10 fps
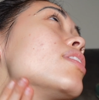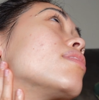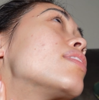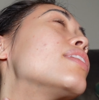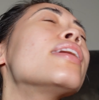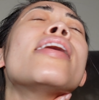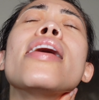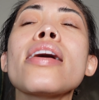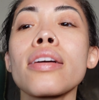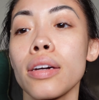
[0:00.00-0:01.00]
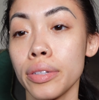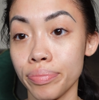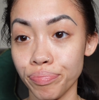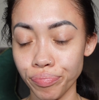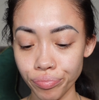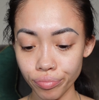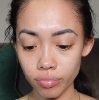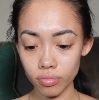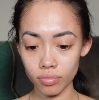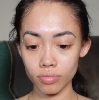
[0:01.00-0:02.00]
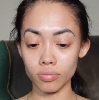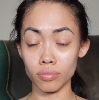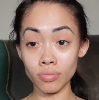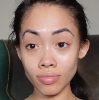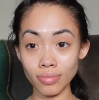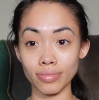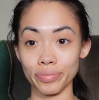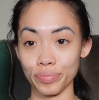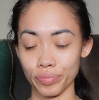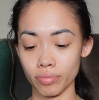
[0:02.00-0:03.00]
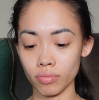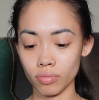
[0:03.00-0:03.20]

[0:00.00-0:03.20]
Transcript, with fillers: on the neck. Mmm.